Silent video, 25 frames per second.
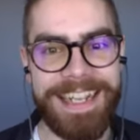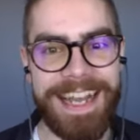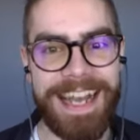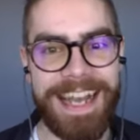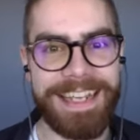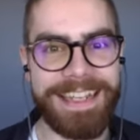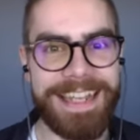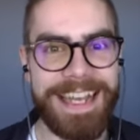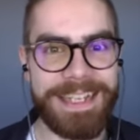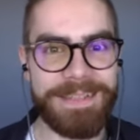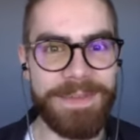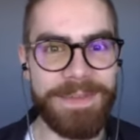
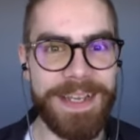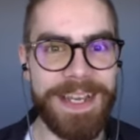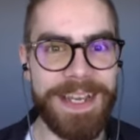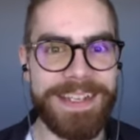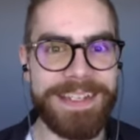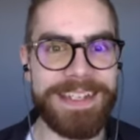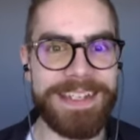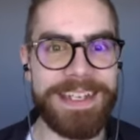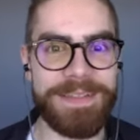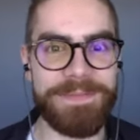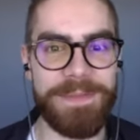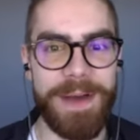that's
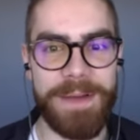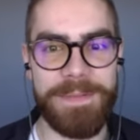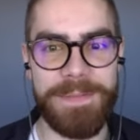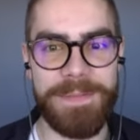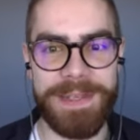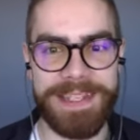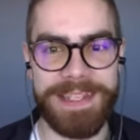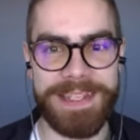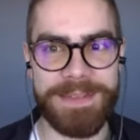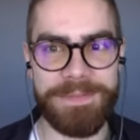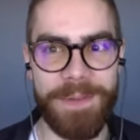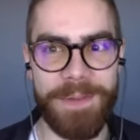because she's my
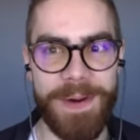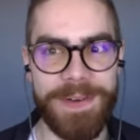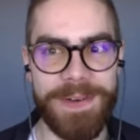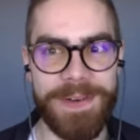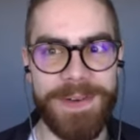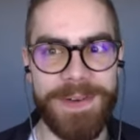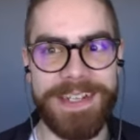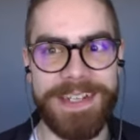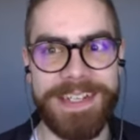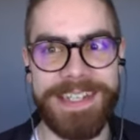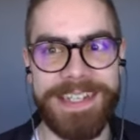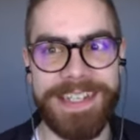business partner
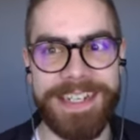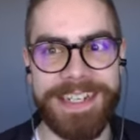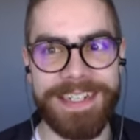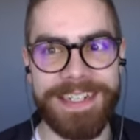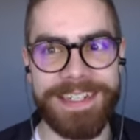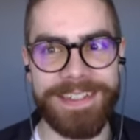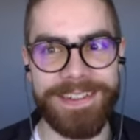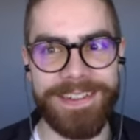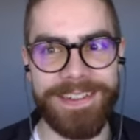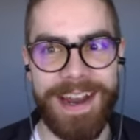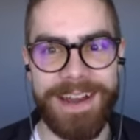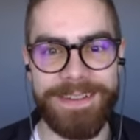and she did the
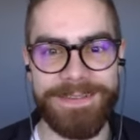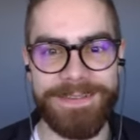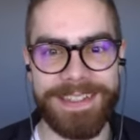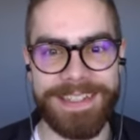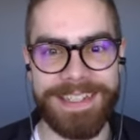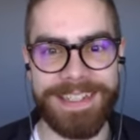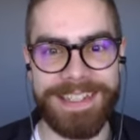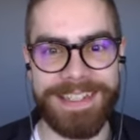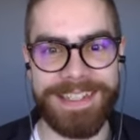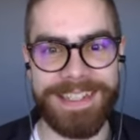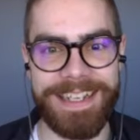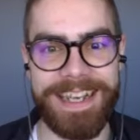graphic
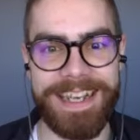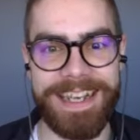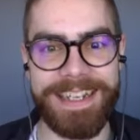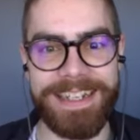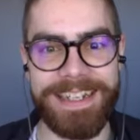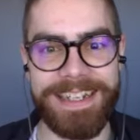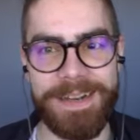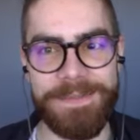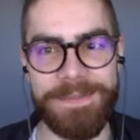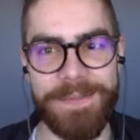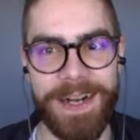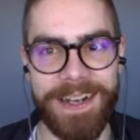design,
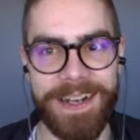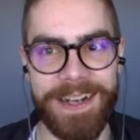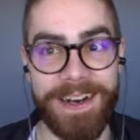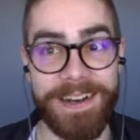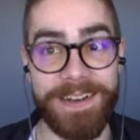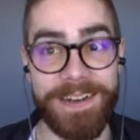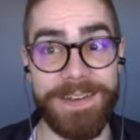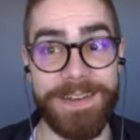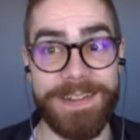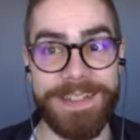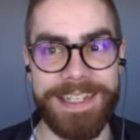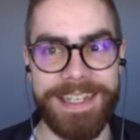among
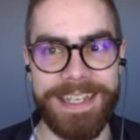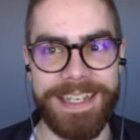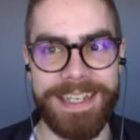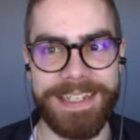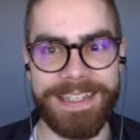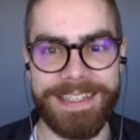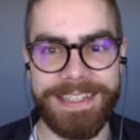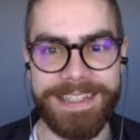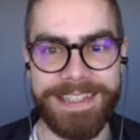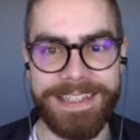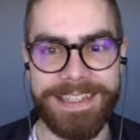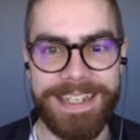other things,
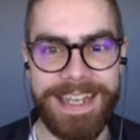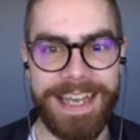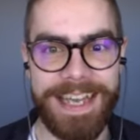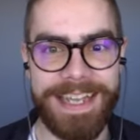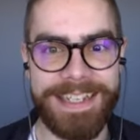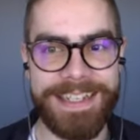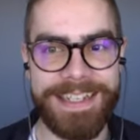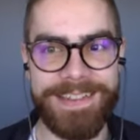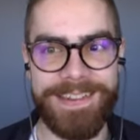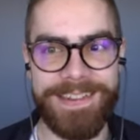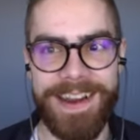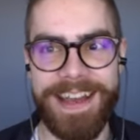and
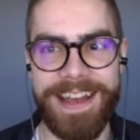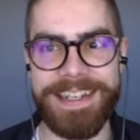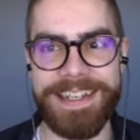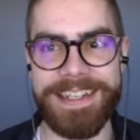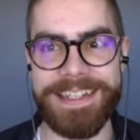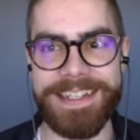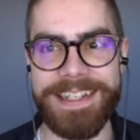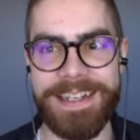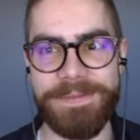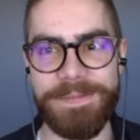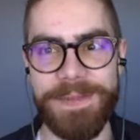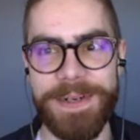
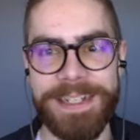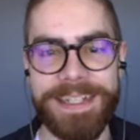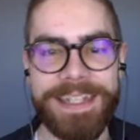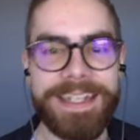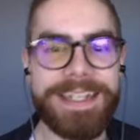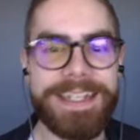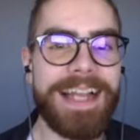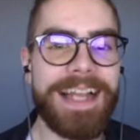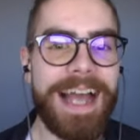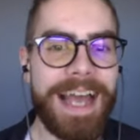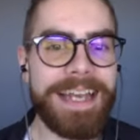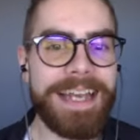strategy. But
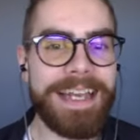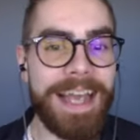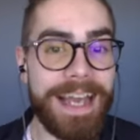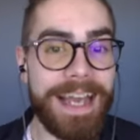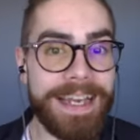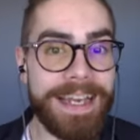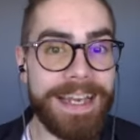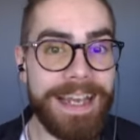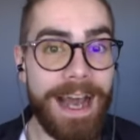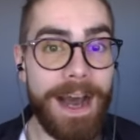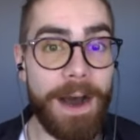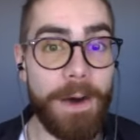
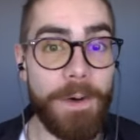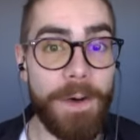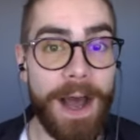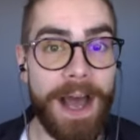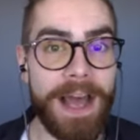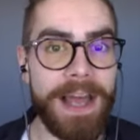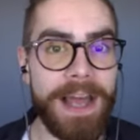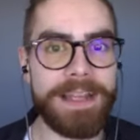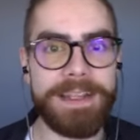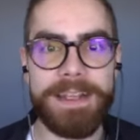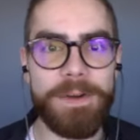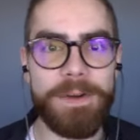anyhow,
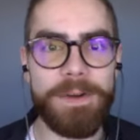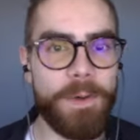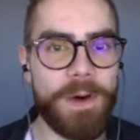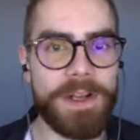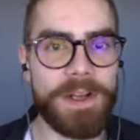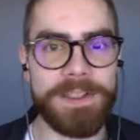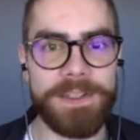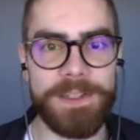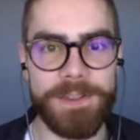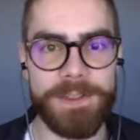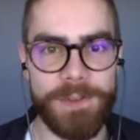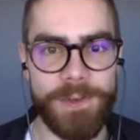I didn't
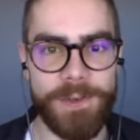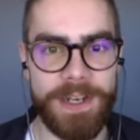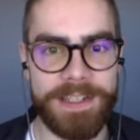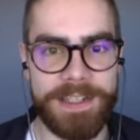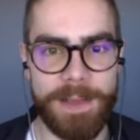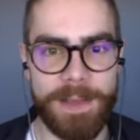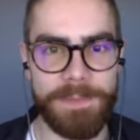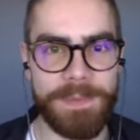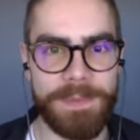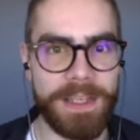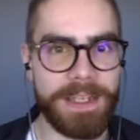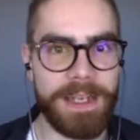want to create
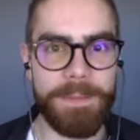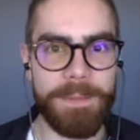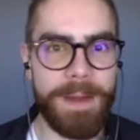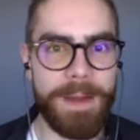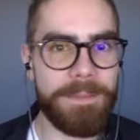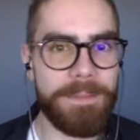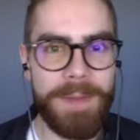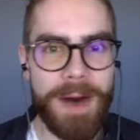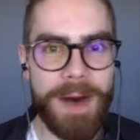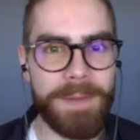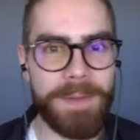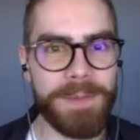something that my
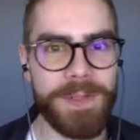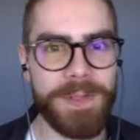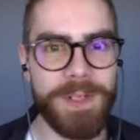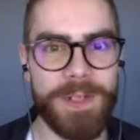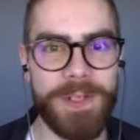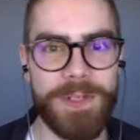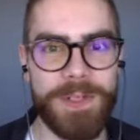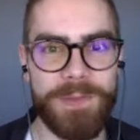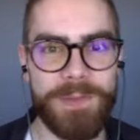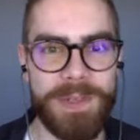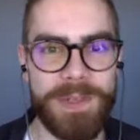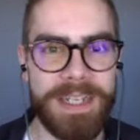mom
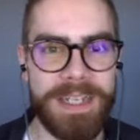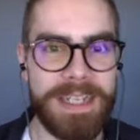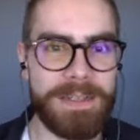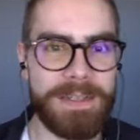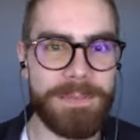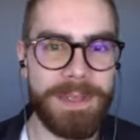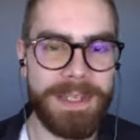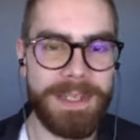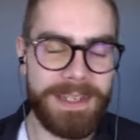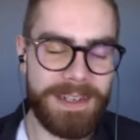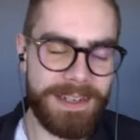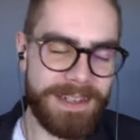couldn't read,
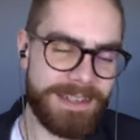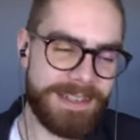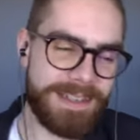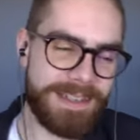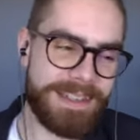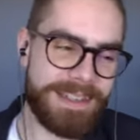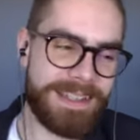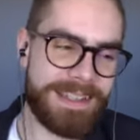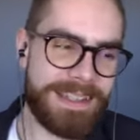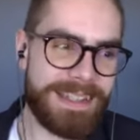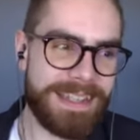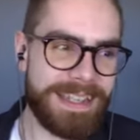
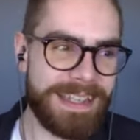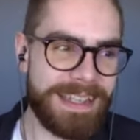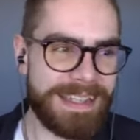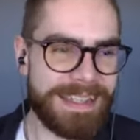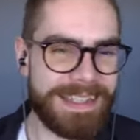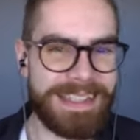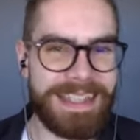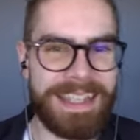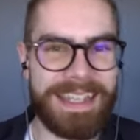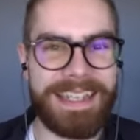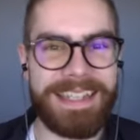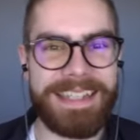because
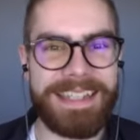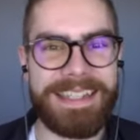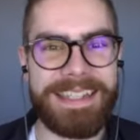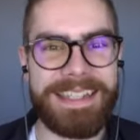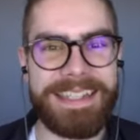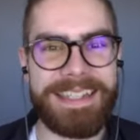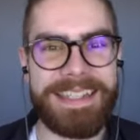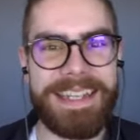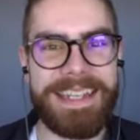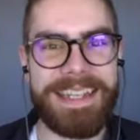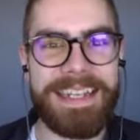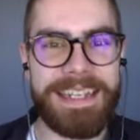it's
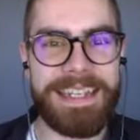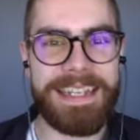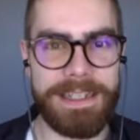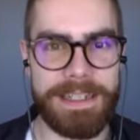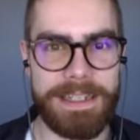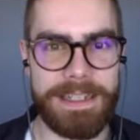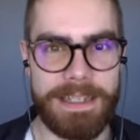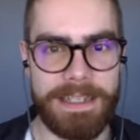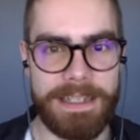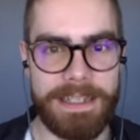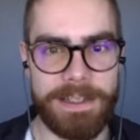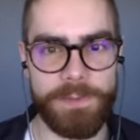
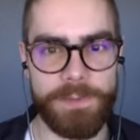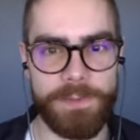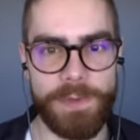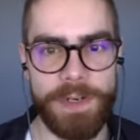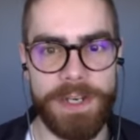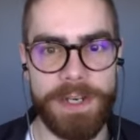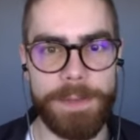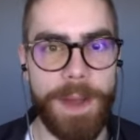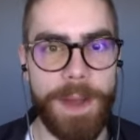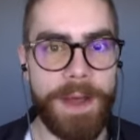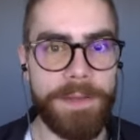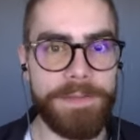tedious to read
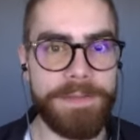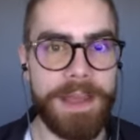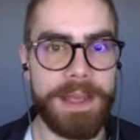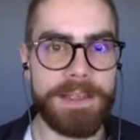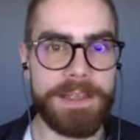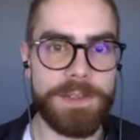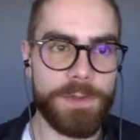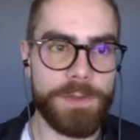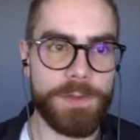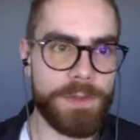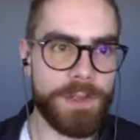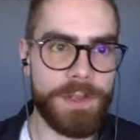about that.
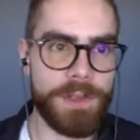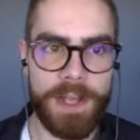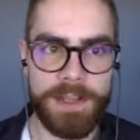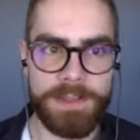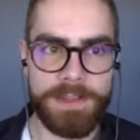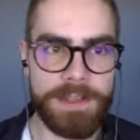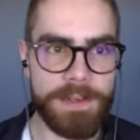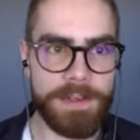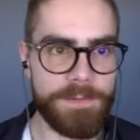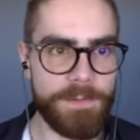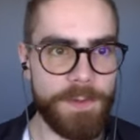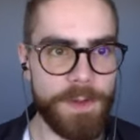So the
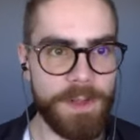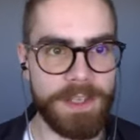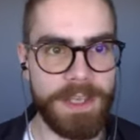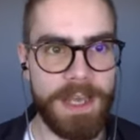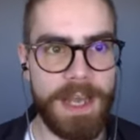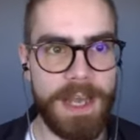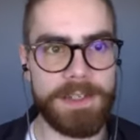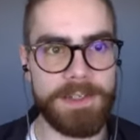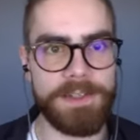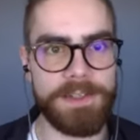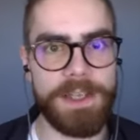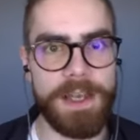Non-Tinfoil
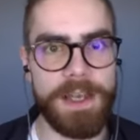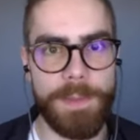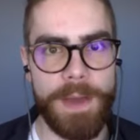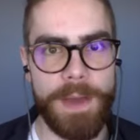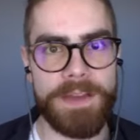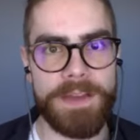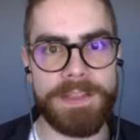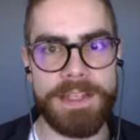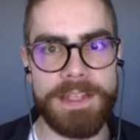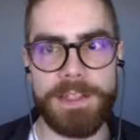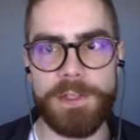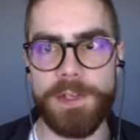Guide to
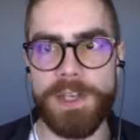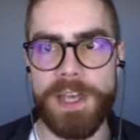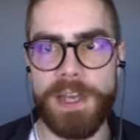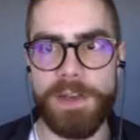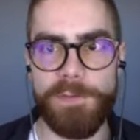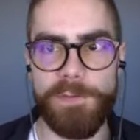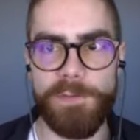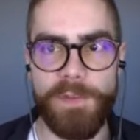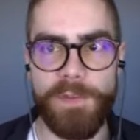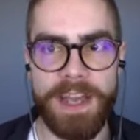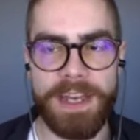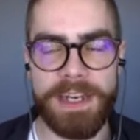EMFs, and you can
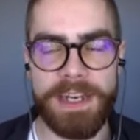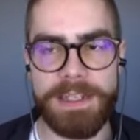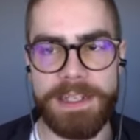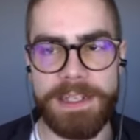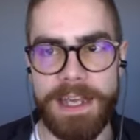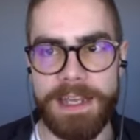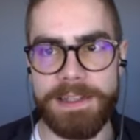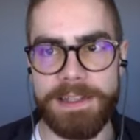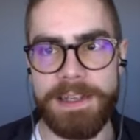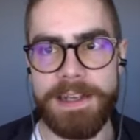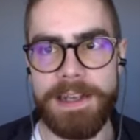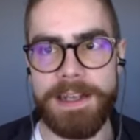find it
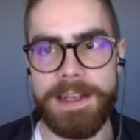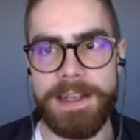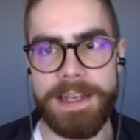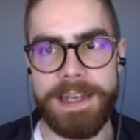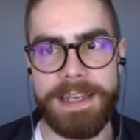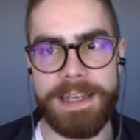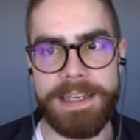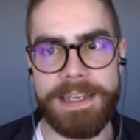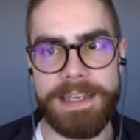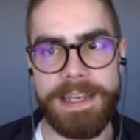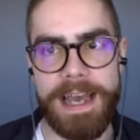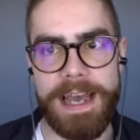at
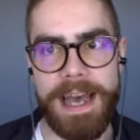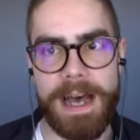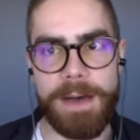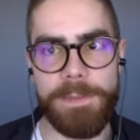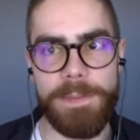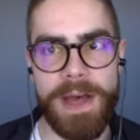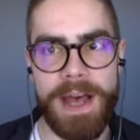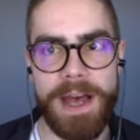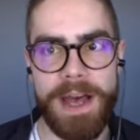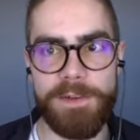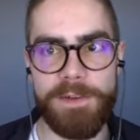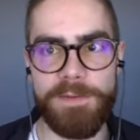
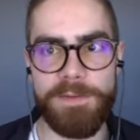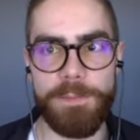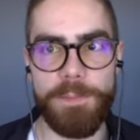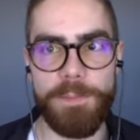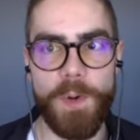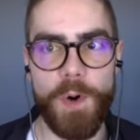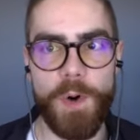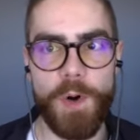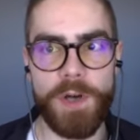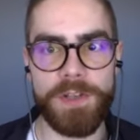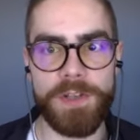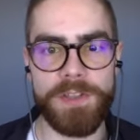
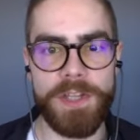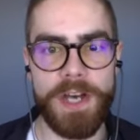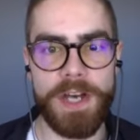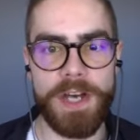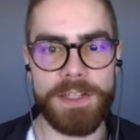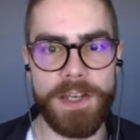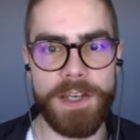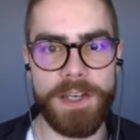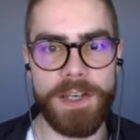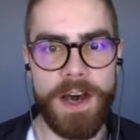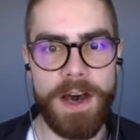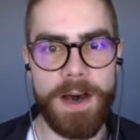
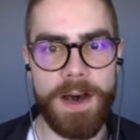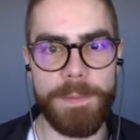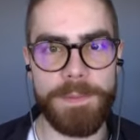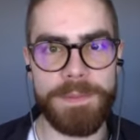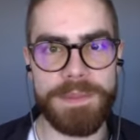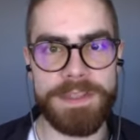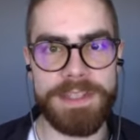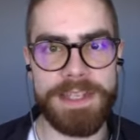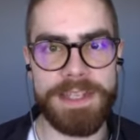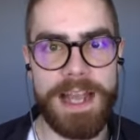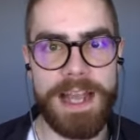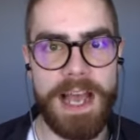
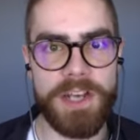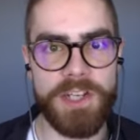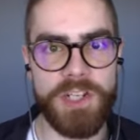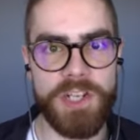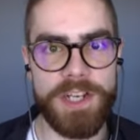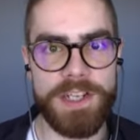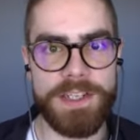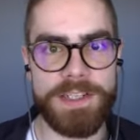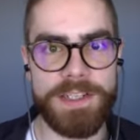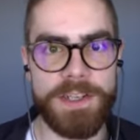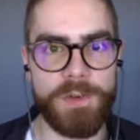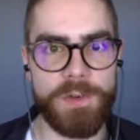
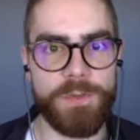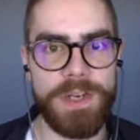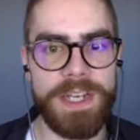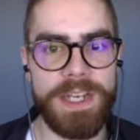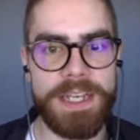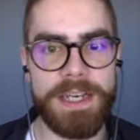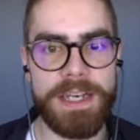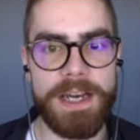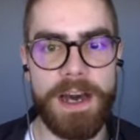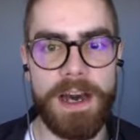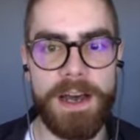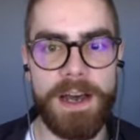
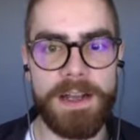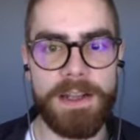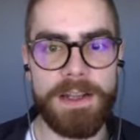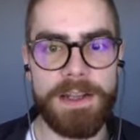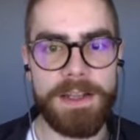emfbook.com/Sarika.